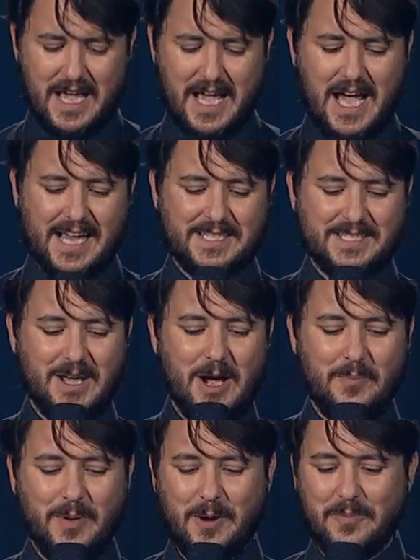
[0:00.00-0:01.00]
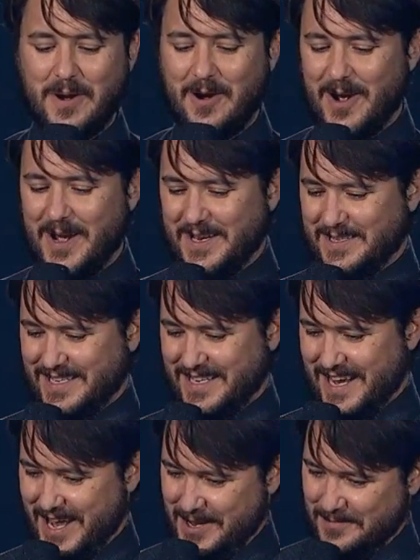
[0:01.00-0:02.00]
I saw a barbarian
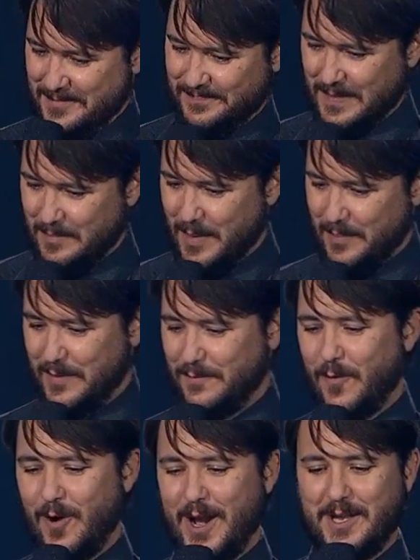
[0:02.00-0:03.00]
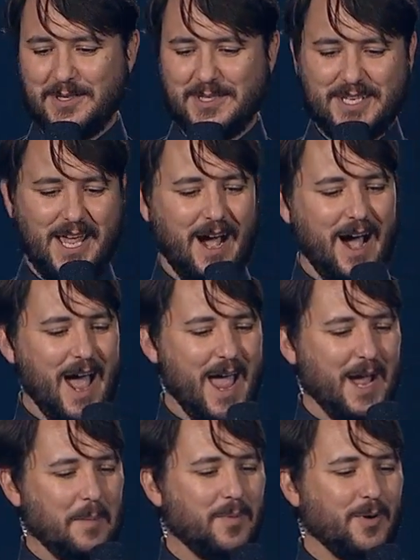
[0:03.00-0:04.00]
today, but before I could say, hi,
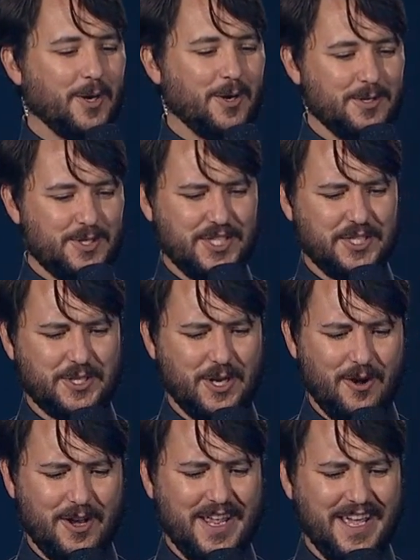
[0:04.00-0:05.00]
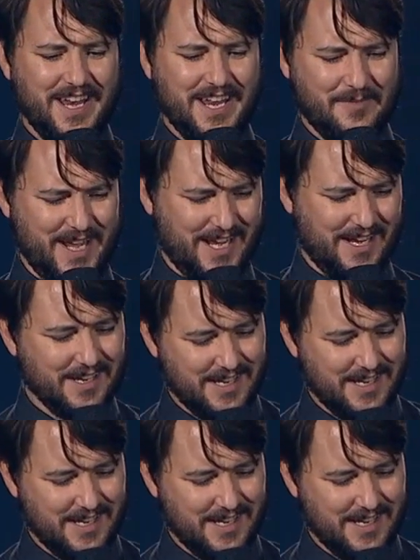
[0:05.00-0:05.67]
I'm Boogers, she started hitting me.